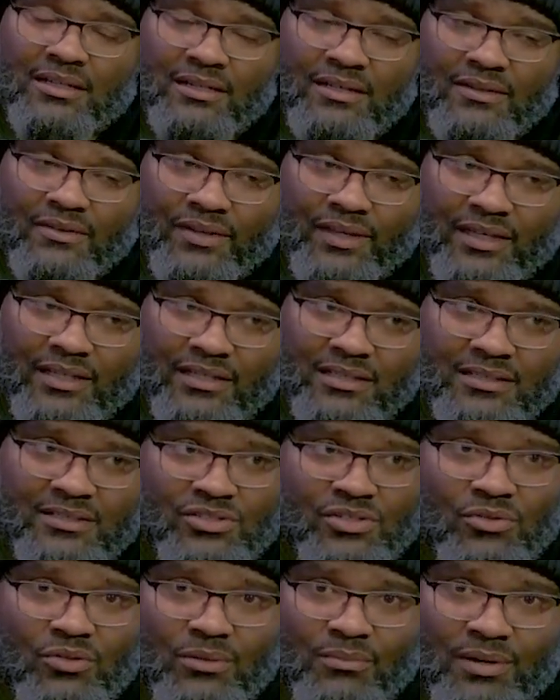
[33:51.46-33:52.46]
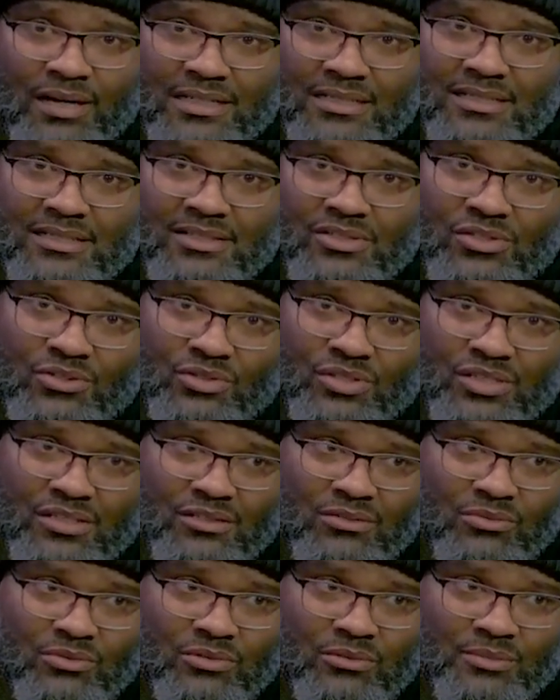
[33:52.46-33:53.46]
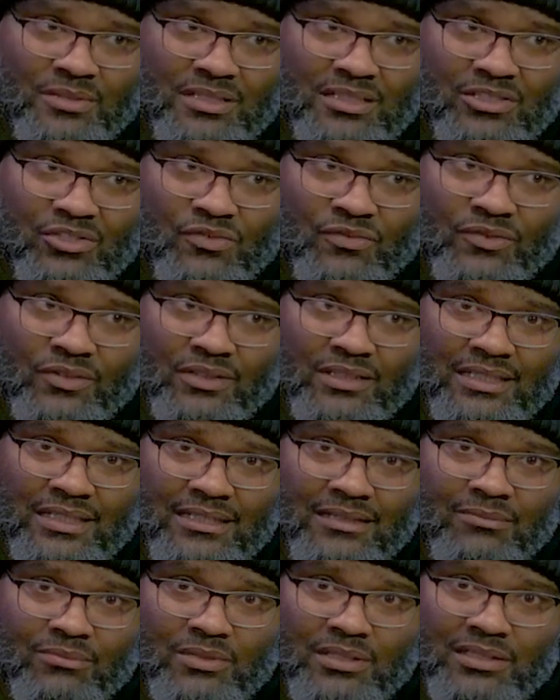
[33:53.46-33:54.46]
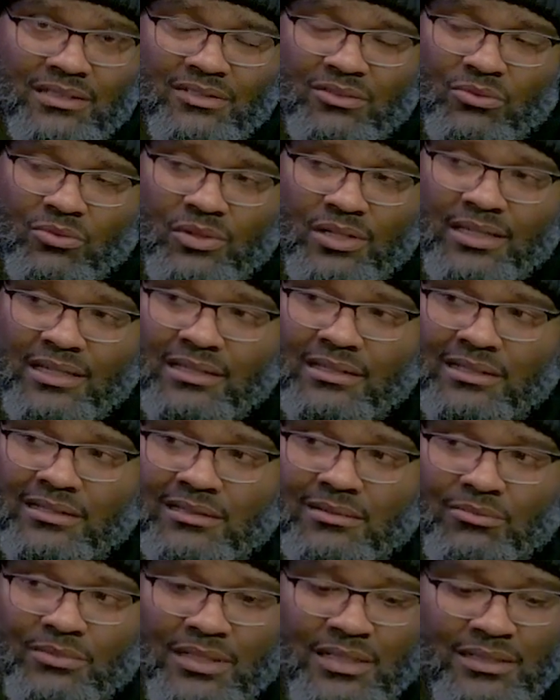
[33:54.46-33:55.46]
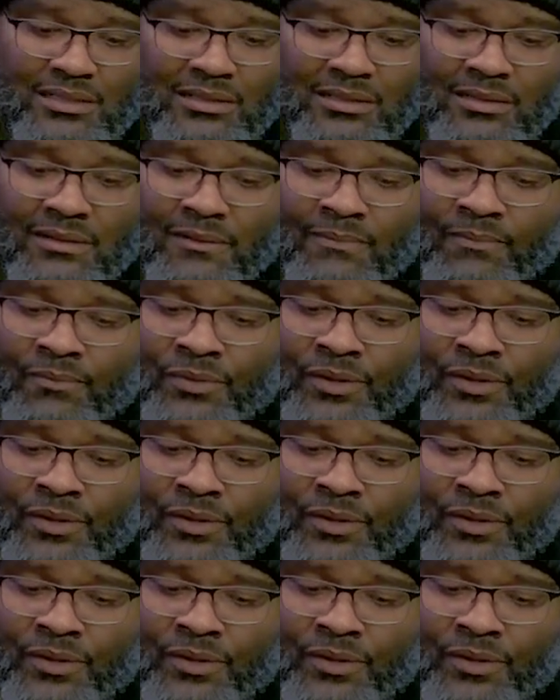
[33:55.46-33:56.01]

and he's going back to his hotel room and he's feeling empty in a way that the money,